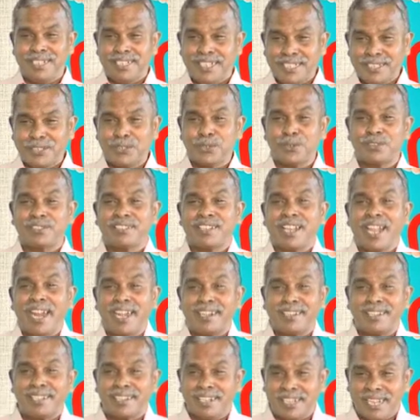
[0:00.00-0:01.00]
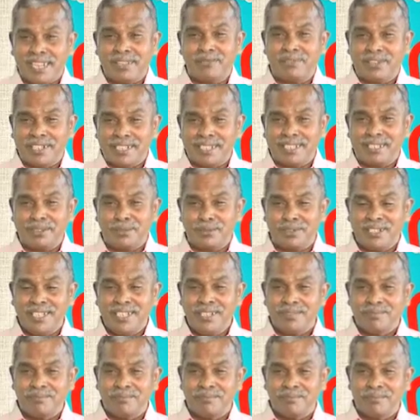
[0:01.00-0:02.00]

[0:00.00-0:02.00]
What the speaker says: it should scatter effectively